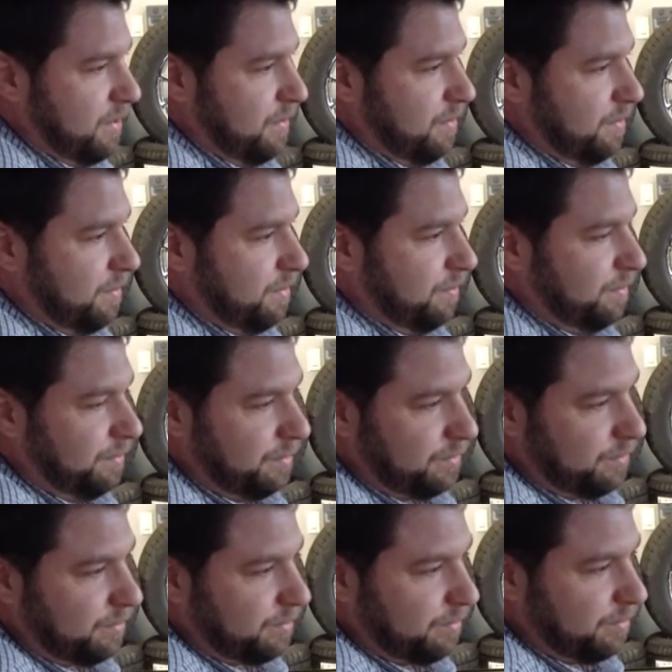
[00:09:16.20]
Command,
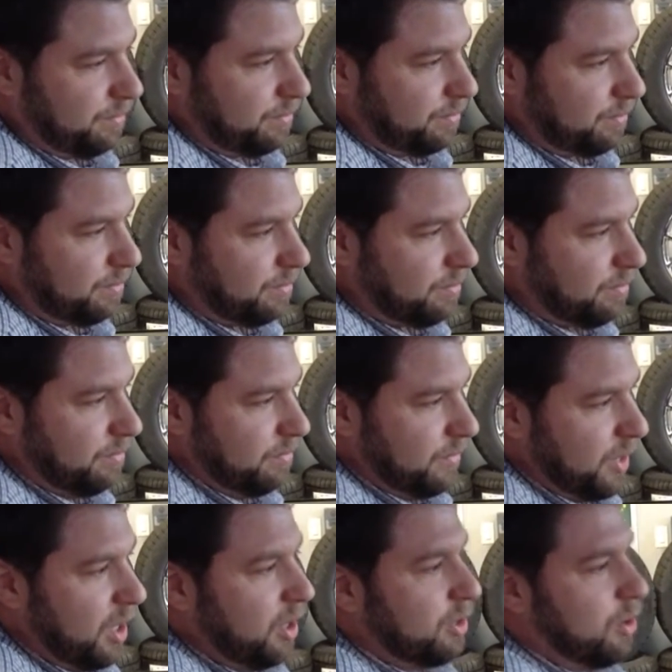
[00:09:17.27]
please.
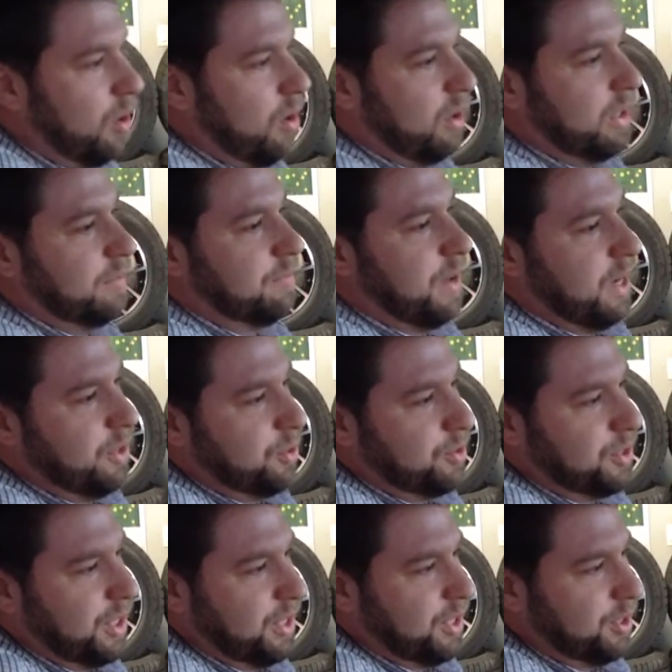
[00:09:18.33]
Call Yvette
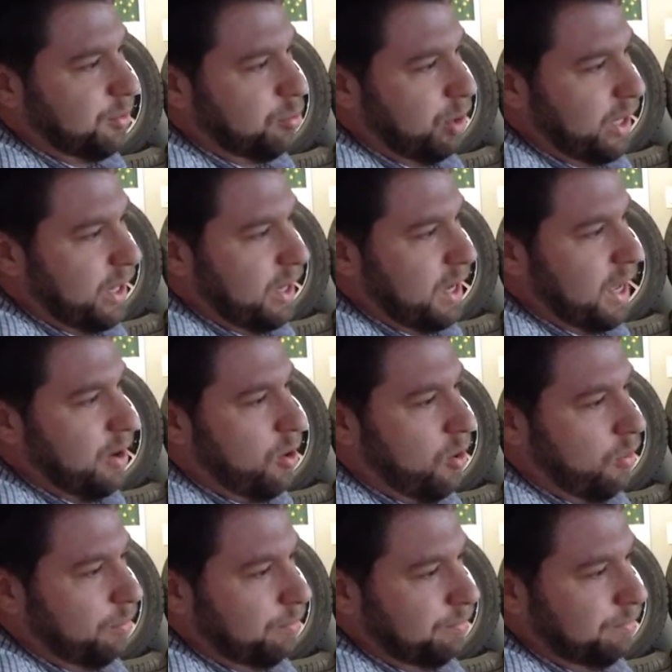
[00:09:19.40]
Eugenia DiBrita at home.